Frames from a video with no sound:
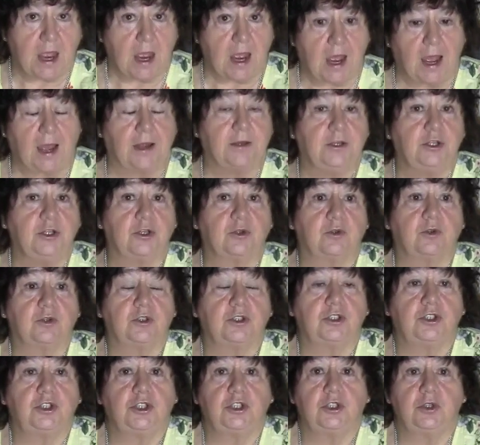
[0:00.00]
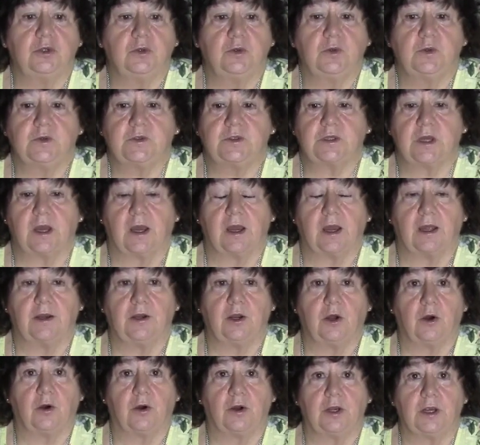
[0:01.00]
And you could choose an
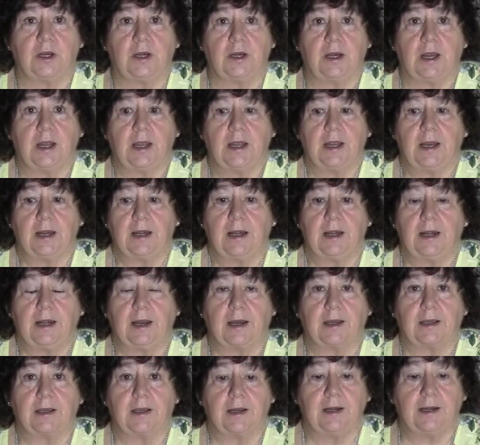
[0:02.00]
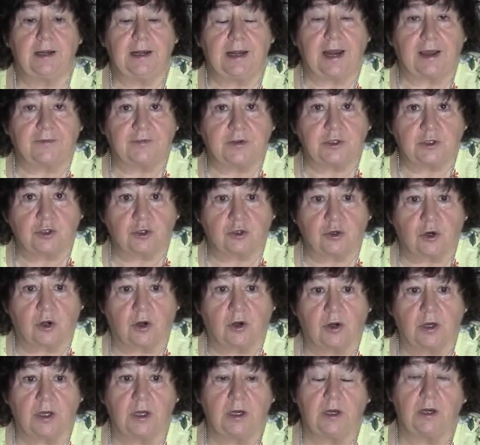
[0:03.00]
oil like lavender
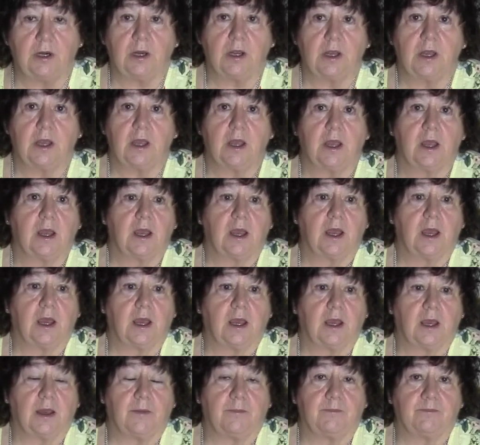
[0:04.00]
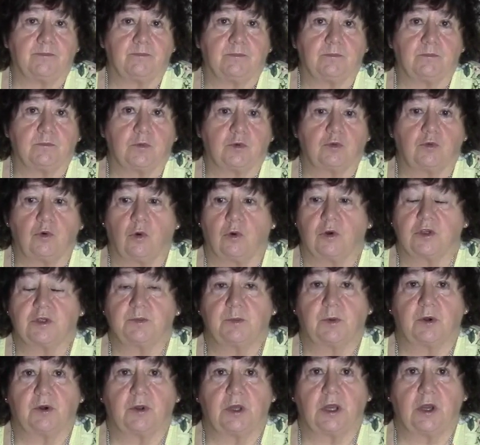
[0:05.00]
oil,
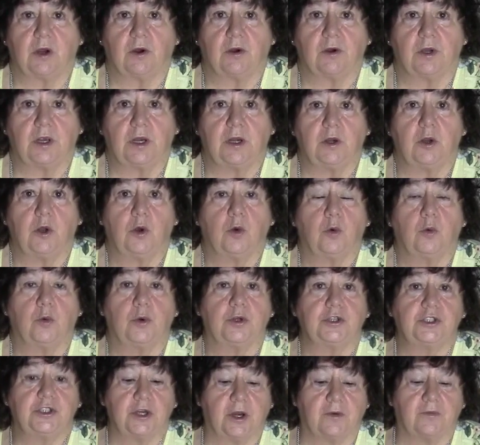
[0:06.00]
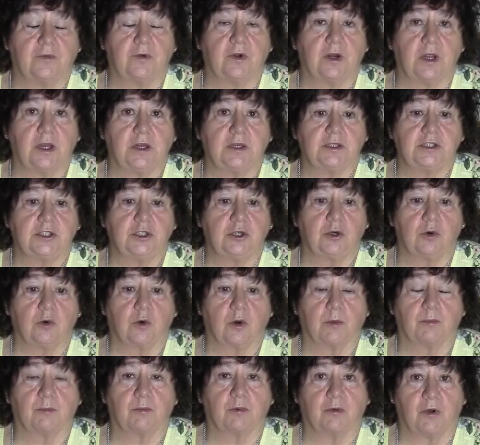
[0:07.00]
rosemary oil, whichever is your
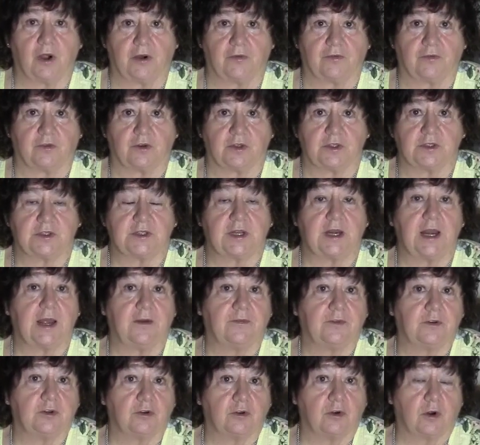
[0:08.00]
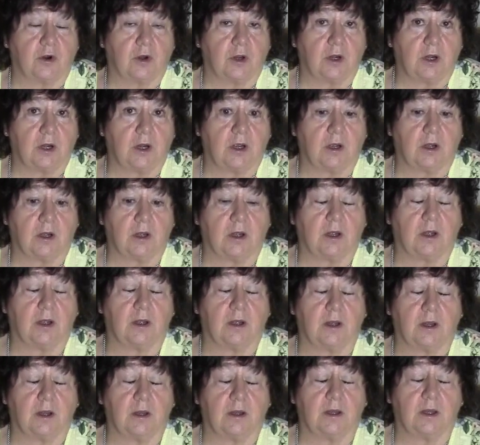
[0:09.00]
preference. The lavender oil
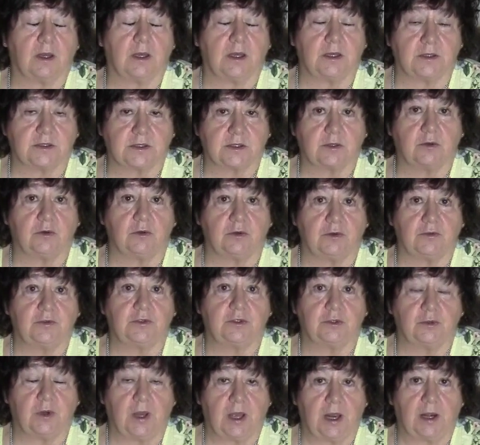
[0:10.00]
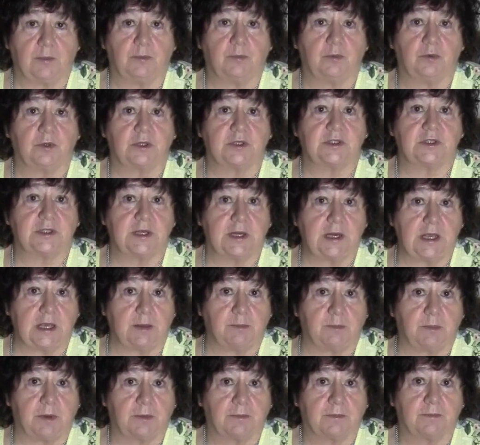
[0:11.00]
is good to help with sleep.